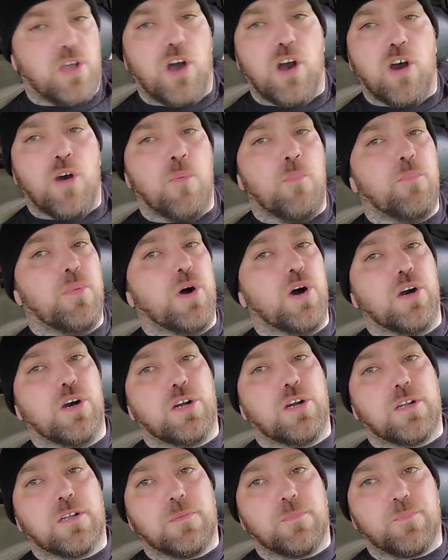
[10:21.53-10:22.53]

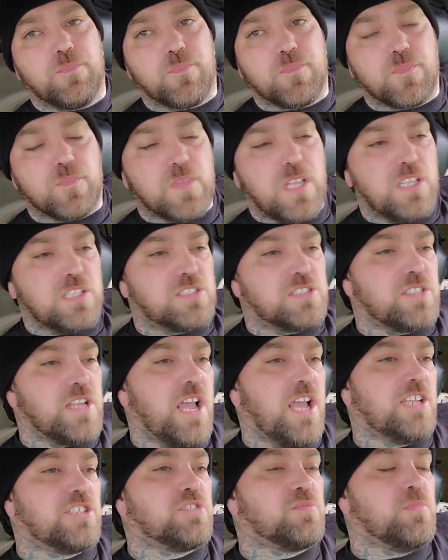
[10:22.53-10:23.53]
humbug, they
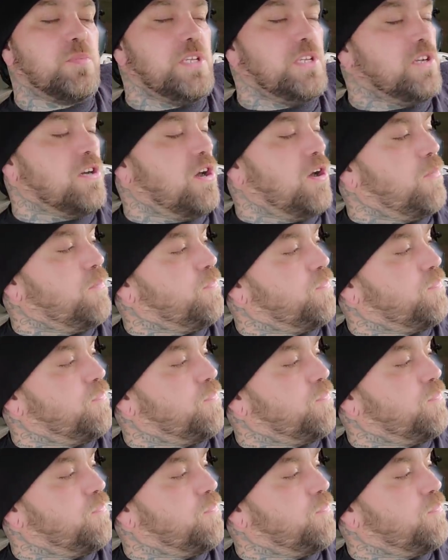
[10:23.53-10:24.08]
snatched me up,